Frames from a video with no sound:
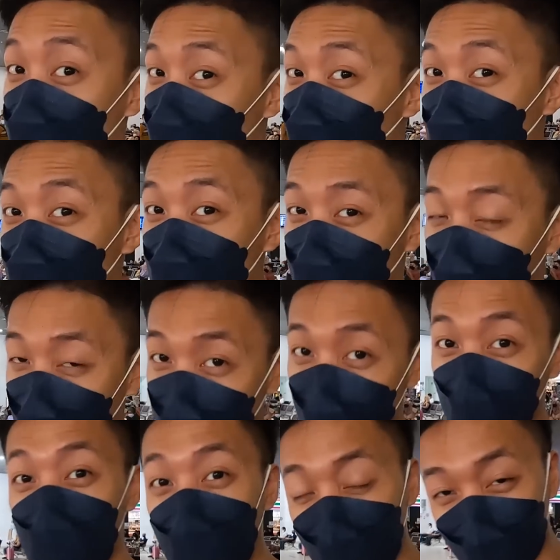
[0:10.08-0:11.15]
I'm going to be driving
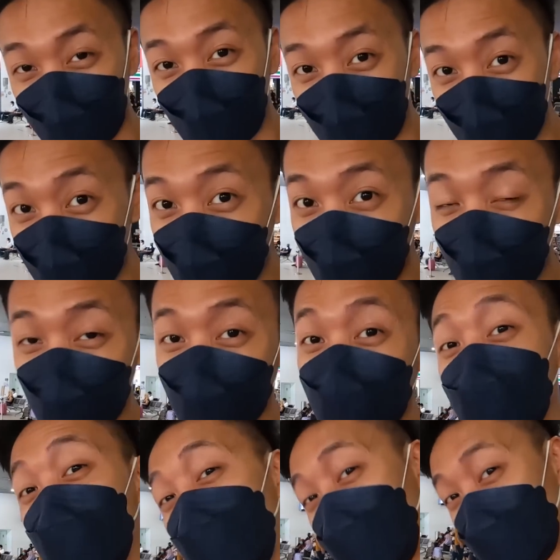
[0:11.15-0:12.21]
a Maserati Levante.